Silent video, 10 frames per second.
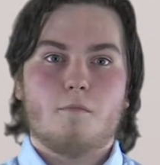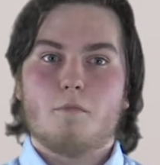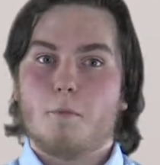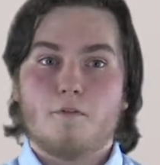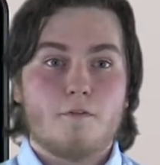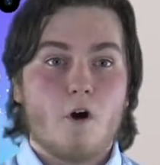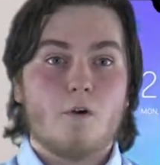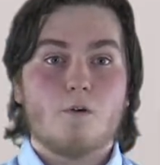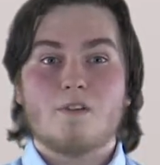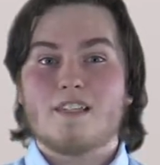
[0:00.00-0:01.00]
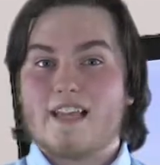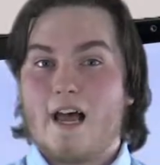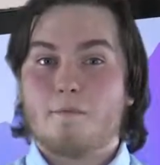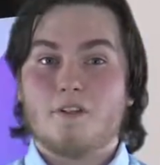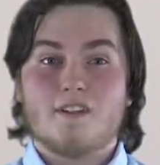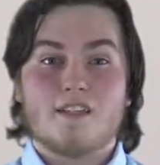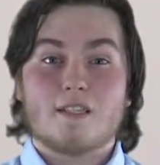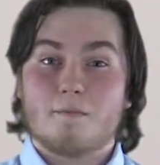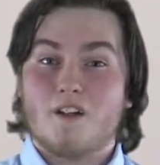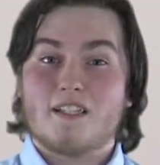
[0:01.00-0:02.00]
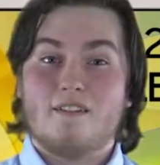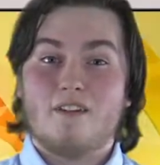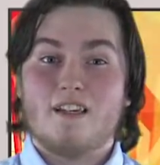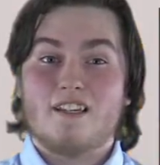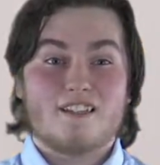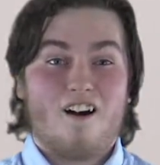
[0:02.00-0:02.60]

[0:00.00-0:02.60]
mobile phones, tablets, smart TVs,